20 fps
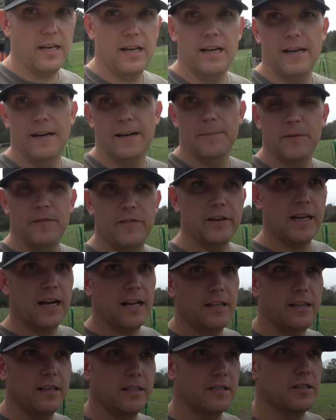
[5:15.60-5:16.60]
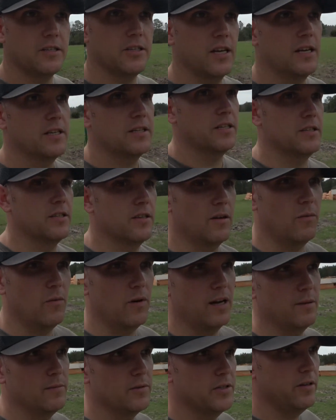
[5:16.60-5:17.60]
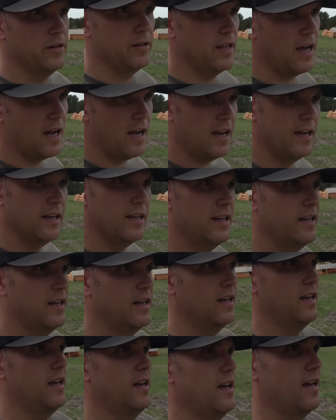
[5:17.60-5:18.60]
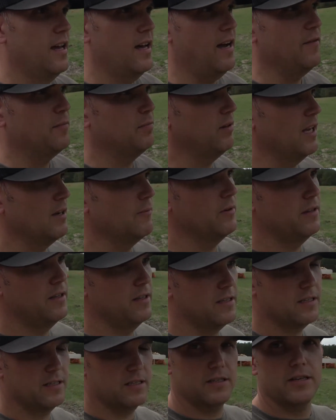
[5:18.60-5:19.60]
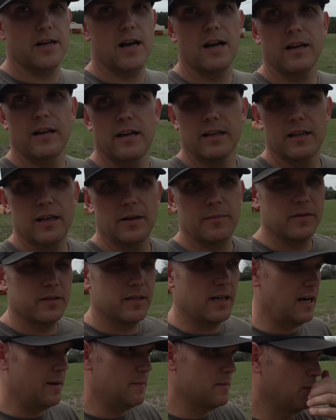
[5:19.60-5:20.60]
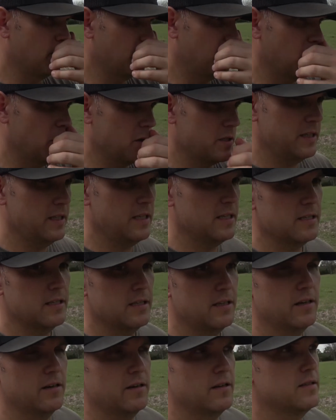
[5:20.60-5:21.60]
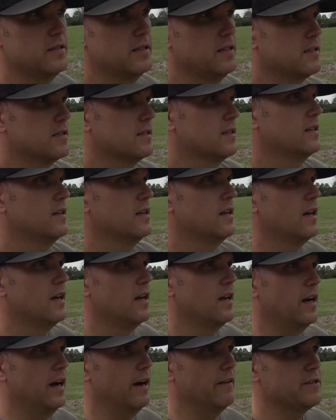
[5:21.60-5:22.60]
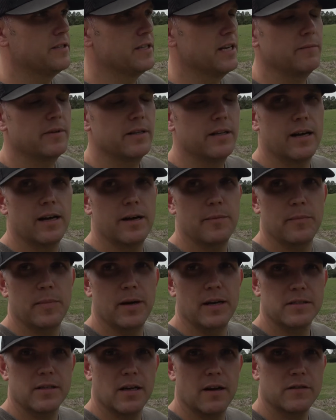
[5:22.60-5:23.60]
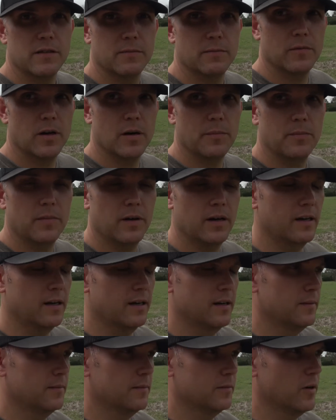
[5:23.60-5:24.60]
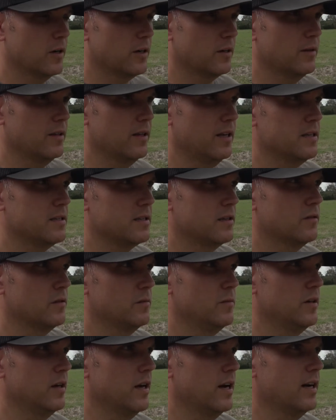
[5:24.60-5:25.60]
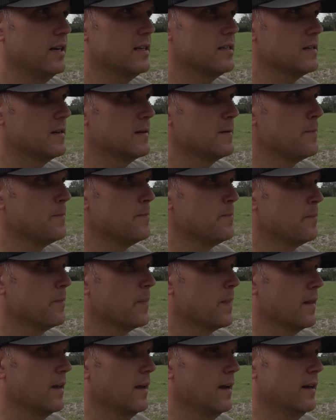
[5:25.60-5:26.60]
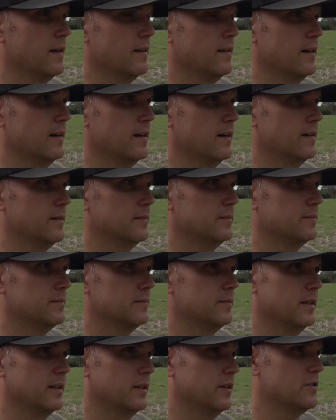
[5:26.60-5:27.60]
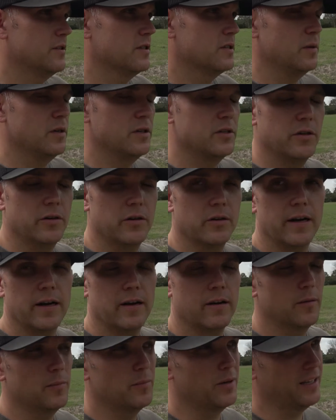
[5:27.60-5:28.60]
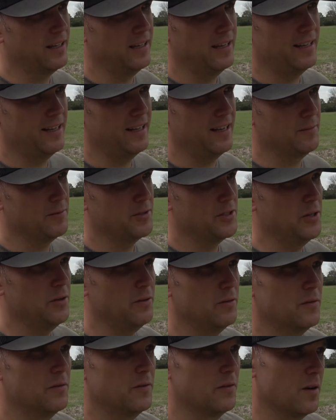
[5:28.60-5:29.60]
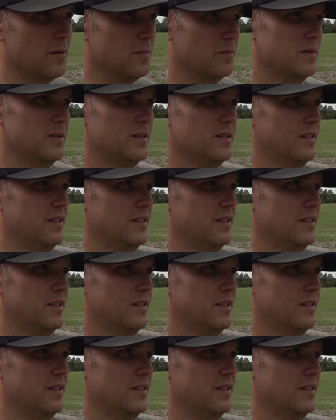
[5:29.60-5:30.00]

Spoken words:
if you got any suggestions on why I'm shooting high, I've played with this shotgun a couple times before season, during season. I've shimmed it up based off some recommendations from you guys, and it could just be shooter error, but again, I'm shooting from